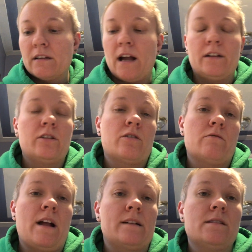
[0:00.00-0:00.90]
got it
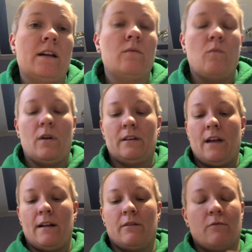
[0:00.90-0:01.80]
correct, and 1
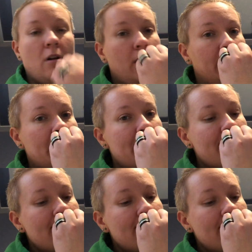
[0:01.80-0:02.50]
got it wrong.